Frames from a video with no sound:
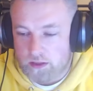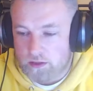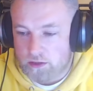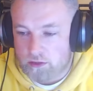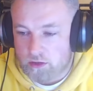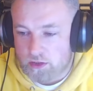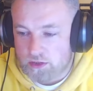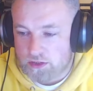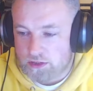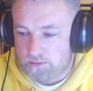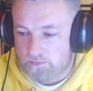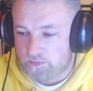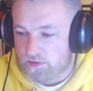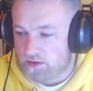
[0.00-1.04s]
across
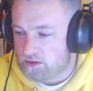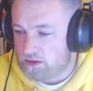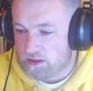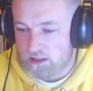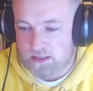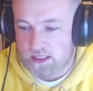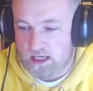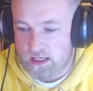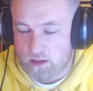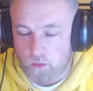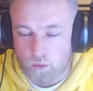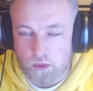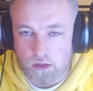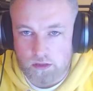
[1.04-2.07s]
the entire
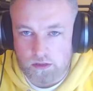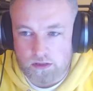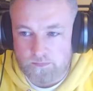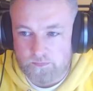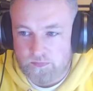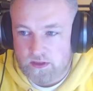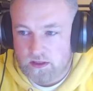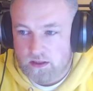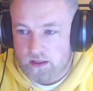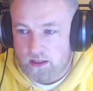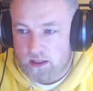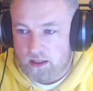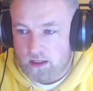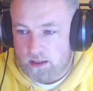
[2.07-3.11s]
world.
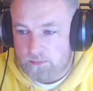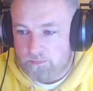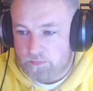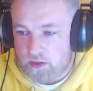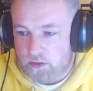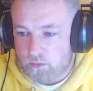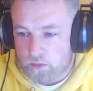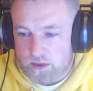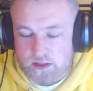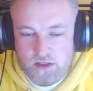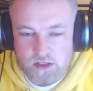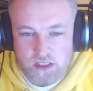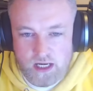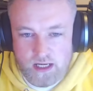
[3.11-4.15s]
And with
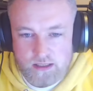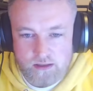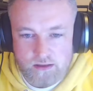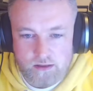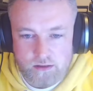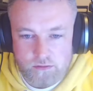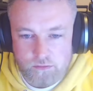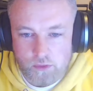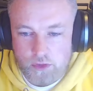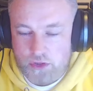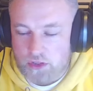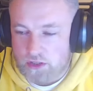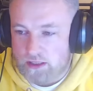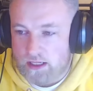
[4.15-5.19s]
China and
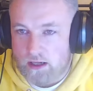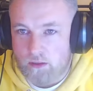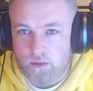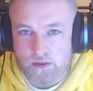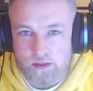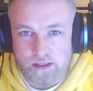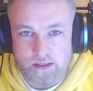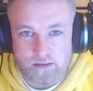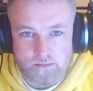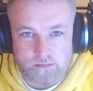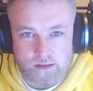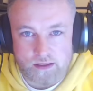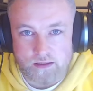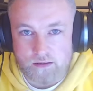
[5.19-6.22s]
Russia now in
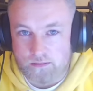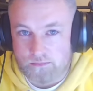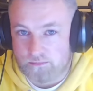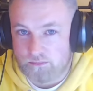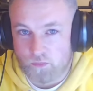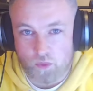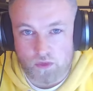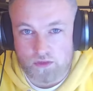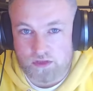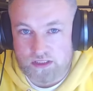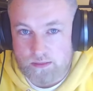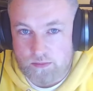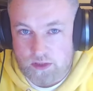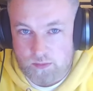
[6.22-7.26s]
like what
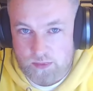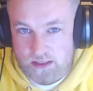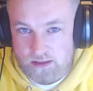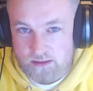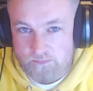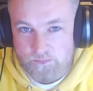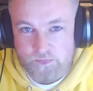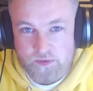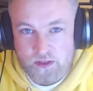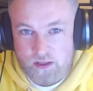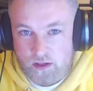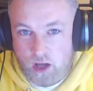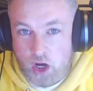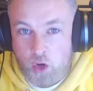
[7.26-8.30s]
seems to be
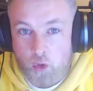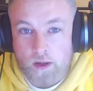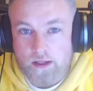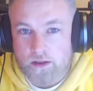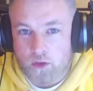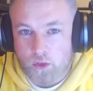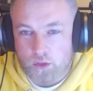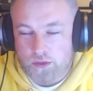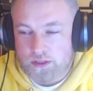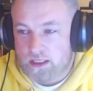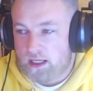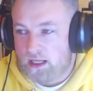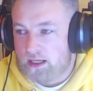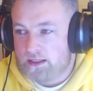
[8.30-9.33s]
a quite cozy
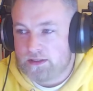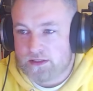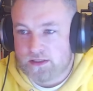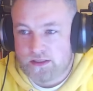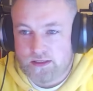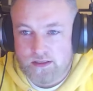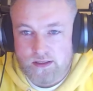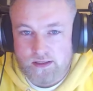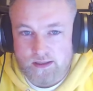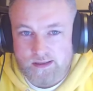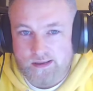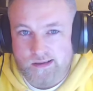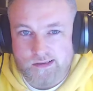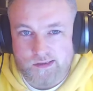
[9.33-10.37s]
alliance,
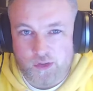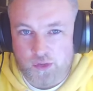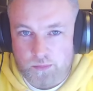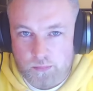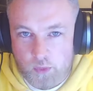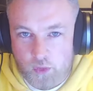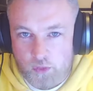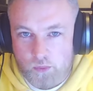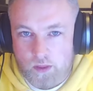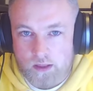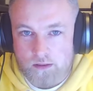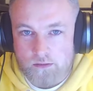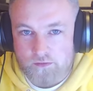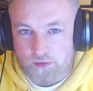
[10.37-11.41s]
it doesn't bode
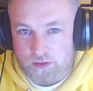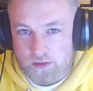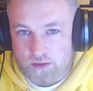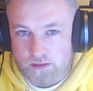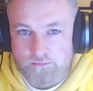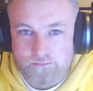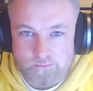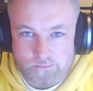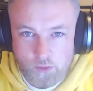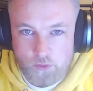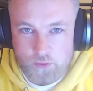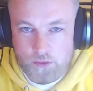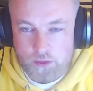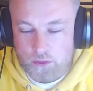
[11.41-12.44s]
well for
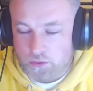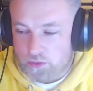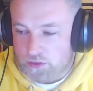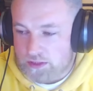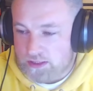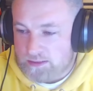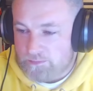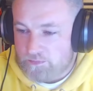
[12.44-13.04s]
other countries.